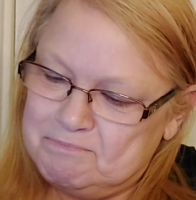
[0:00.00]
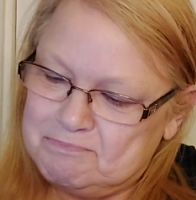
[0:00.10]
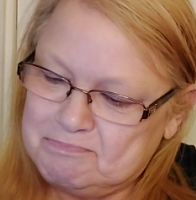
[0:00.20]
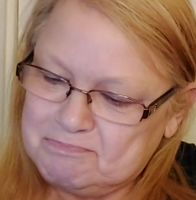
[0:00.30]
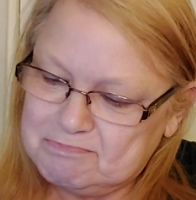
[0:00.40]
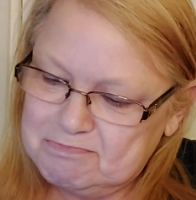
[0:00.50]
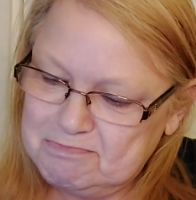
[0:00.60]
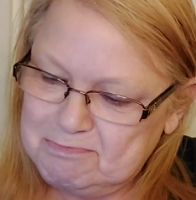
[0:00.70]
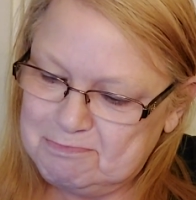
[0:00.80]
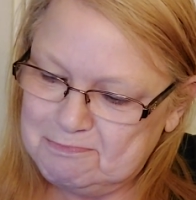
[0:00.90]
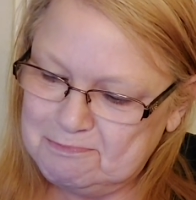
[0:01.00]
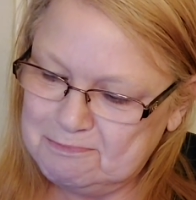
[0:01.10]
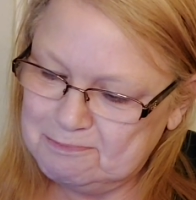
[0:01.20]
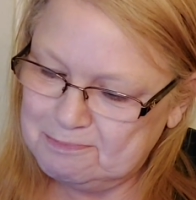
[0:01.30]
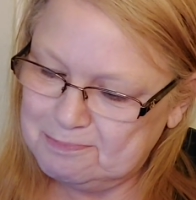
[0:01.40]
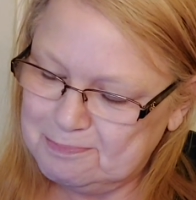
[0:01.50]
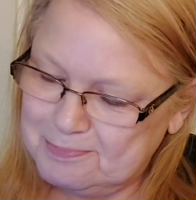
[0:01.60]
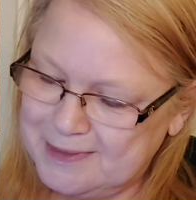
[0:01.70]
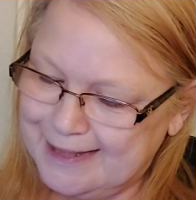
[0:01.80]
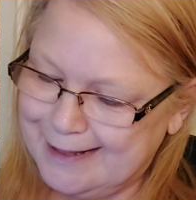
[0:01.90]

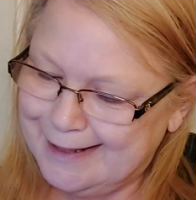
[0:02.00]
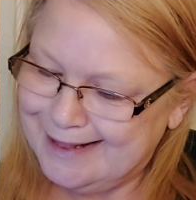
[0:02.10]
Nobody speaks.